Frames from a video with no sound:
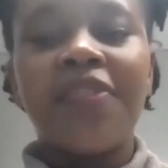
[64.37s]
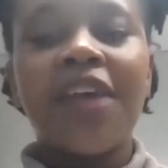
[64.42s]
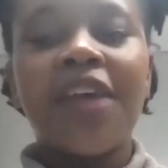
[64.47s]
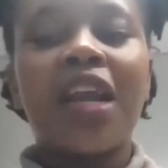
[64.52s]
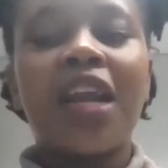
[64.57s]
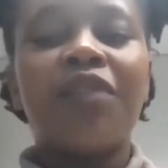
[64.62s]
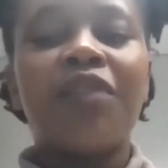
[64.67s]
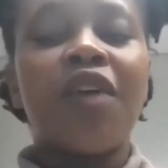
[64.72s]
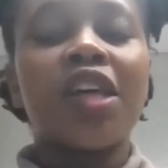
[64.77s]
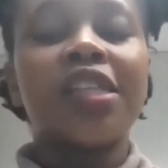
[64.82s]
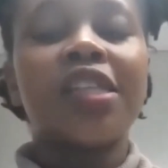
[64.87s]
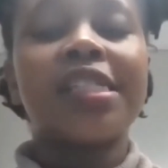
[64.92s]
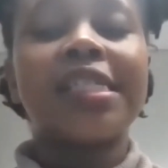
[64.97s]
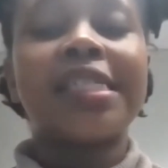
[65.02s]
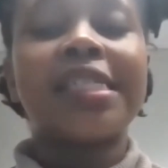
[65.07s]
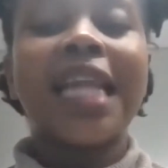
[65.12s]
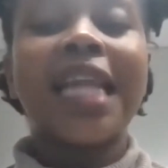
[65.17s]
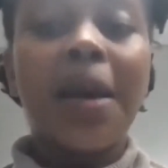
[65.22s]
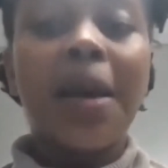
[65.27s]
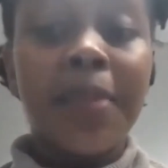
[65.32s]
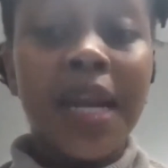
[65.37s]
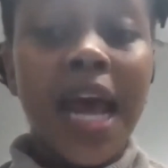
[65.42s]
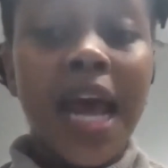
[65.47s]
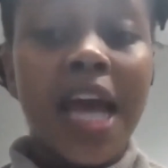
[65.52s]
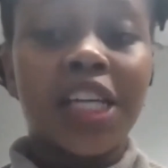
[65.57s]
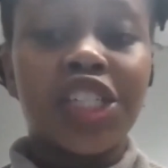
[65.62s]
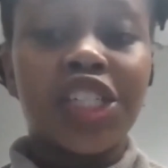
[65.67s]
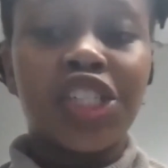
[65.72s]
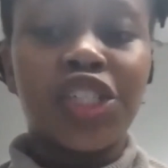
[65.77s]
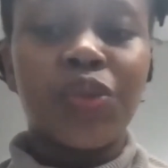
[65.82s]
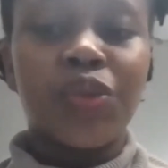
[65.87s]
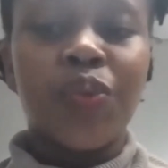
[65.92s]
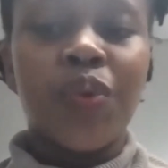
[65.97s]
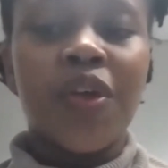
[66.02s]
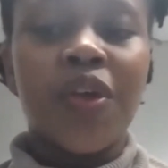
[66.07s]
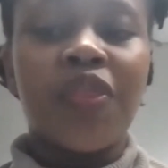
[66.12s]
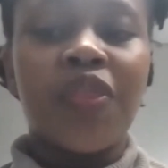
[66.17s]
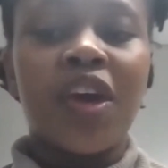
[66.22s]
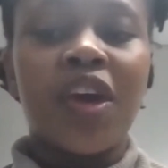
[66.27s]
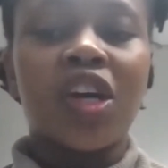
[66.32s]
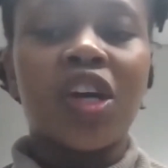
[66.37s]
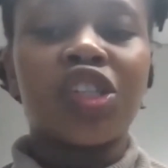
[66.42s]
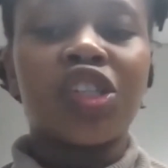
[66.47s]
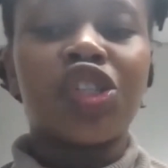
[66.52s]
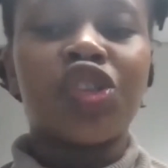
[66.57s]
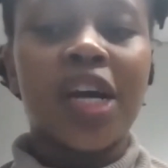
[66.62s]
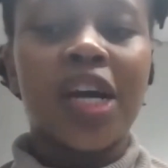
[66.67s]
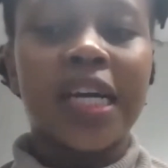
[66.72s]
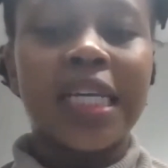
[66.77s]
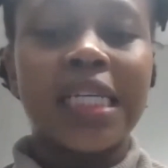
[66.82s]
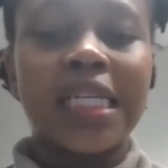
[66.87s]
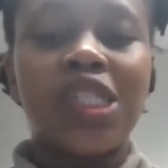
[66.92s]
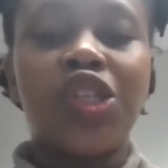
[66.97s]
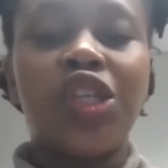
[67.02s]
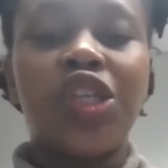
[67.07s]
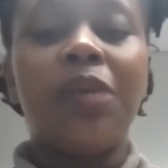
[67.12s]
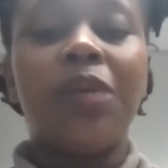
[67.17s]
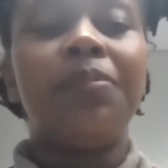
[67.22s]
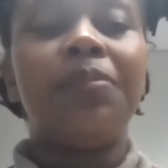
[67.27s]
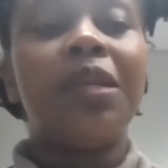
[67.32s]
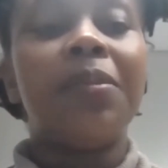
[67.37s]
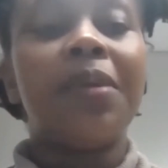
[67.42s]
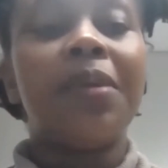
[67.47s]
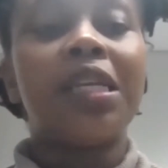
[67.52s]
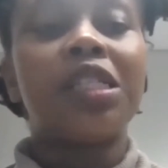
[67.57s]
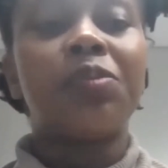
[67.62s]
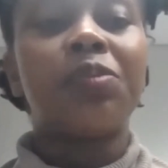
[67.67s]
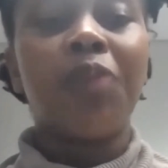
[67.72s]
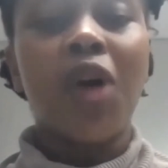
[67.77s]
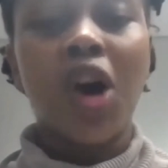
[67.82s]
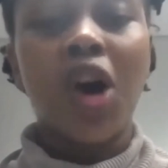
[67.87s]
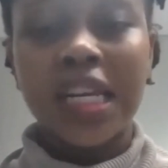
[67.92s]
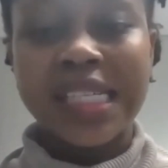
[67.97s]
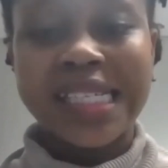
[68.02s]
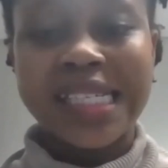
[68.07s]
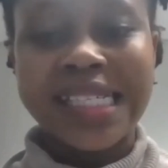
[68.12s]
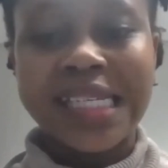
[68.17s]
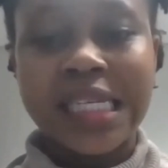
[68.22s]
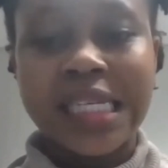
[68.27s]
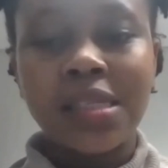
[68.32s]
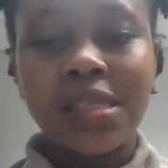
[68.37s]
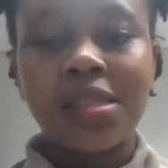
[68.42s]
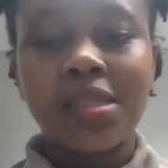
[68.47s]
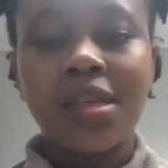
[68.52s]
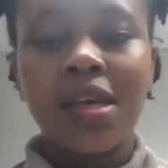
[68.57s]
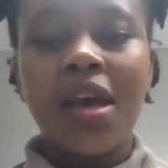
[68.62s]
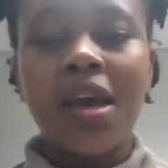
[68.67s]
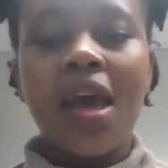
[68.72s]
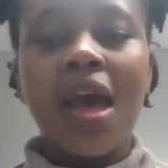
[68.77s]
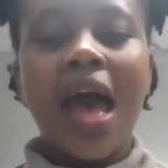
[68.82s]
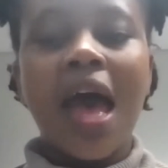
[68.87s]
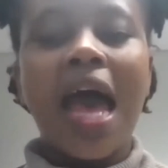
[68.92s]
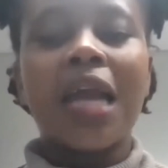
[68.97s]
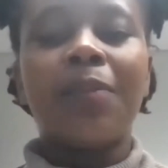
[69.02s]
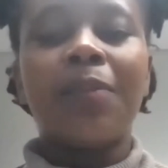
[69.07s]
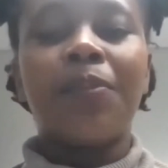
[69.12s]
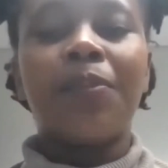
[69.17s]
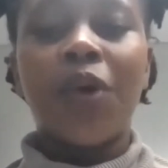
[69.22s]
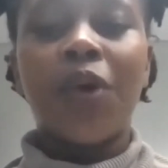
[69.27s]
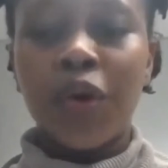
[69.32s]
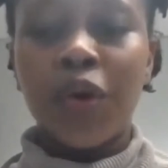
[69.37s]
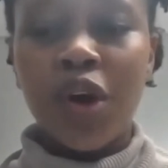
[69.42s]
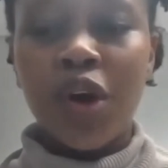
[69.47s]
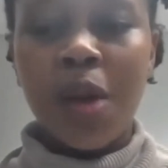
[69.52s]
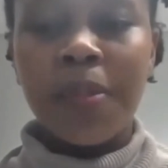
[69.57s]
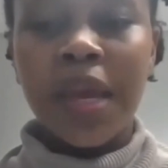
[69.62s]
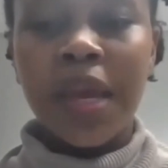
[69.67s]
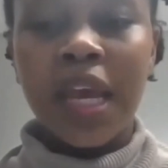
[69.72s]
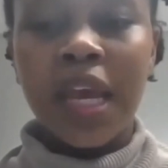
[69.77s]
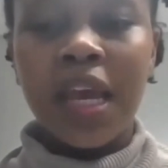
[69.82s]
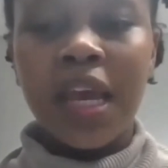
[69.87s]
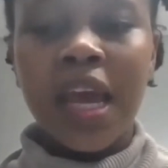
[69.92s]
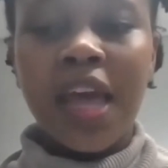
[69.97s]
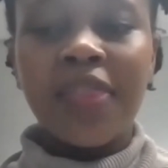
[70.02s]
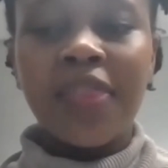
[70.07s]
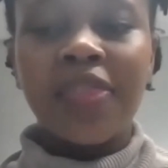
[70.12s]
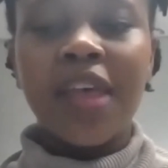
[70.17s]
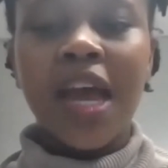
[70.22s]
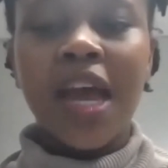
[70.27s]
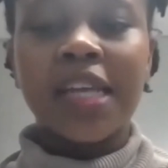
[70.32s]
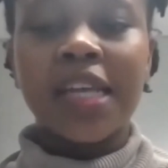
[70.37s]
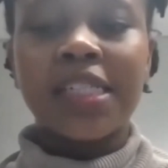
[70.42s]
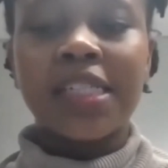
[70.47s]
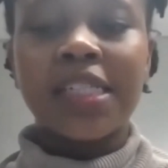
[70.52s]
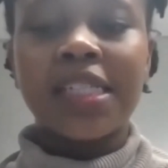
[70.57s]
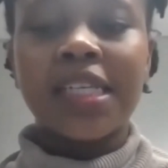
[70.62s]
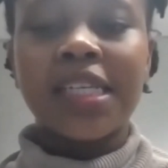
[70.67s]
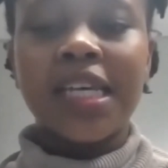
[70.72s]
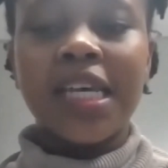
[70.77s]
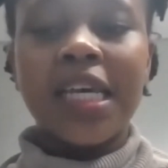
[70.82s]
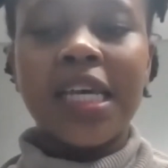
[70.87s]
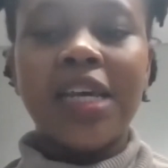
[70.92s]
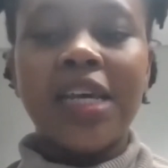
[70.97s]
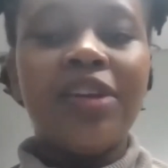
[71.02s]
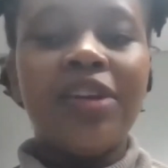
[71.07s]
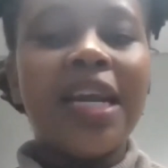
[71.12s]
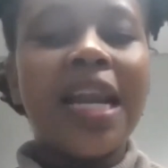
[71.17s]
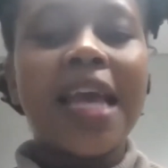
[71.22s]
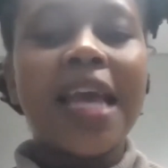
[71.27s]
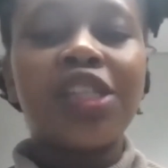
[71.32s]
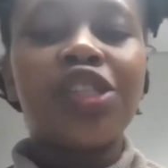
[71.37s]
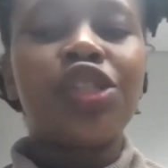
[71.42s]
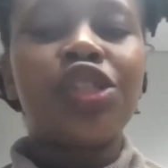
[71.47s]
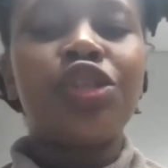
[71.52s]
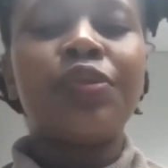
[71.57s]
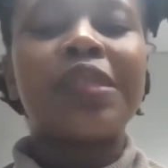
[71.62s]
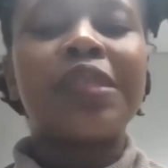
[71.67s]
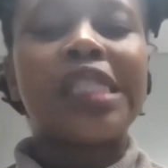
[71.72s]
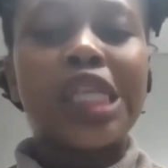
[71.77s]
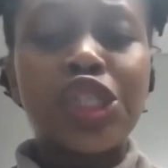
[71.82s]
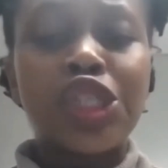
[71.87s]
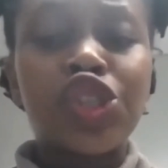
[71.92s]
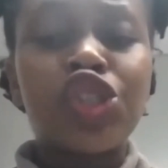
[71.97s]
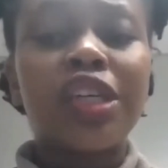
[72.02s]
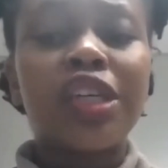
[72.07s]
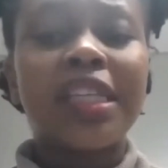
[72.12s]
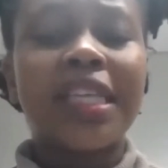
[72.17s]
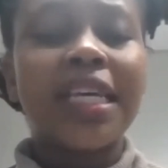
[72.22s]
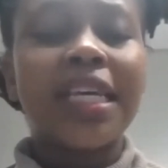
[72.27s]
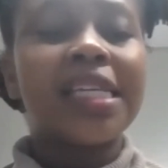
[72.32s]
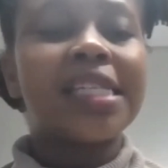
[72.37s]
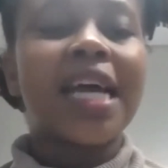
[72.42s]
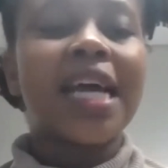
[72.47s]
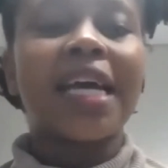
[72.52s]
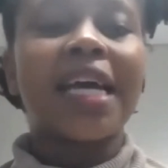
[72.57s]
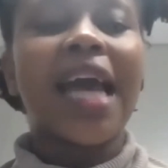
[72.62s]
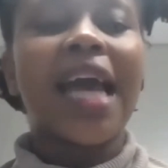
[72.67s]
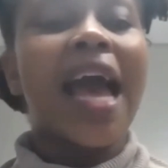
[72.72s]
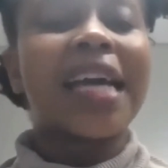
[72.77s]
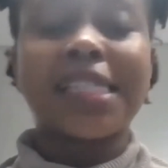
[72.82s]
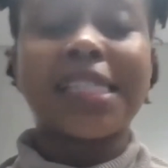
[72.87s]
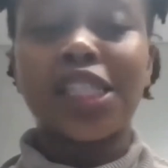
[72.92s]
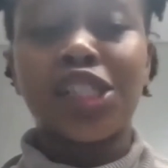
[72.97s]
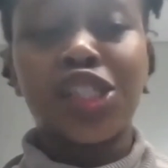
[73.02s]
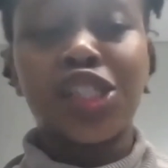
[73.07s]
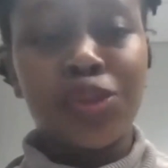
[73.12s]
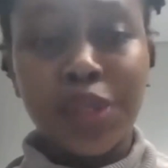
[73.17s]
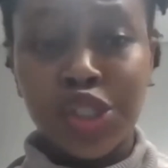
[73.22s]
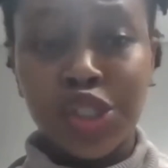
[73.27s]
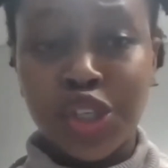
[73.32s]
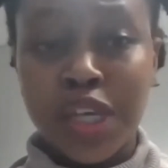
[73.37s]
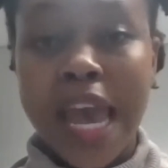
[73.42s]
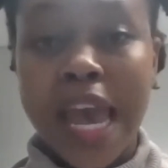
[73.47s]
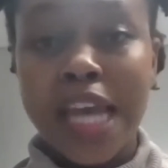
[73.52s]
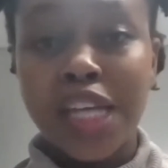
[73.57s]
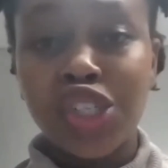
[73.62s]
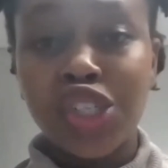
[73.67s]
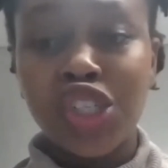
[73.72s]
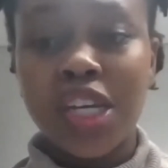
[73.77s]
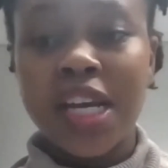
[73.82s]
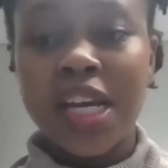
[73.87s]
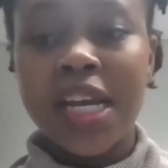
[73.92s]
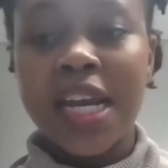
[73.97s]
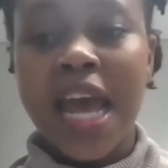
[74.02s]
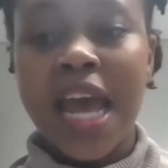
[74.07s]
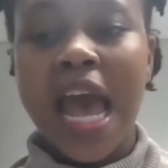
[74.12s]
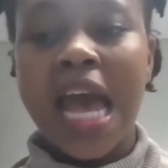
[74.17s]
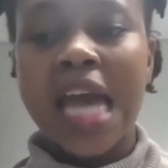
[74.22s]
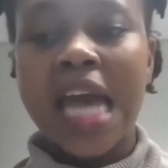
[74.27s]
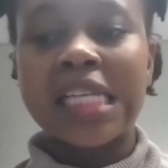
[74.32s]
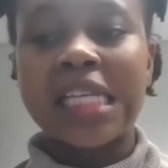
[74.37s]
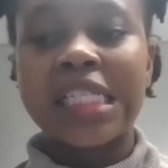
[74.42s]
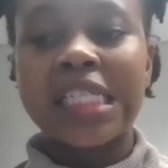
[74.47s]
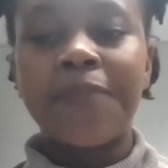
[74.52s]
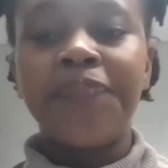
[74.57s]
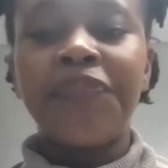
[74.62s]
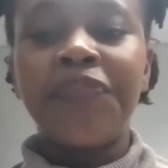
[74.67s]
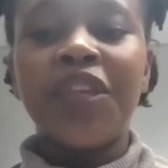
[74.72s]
that advances climate action when they are struggling to implement policies and programming that relates to essential things like access to education and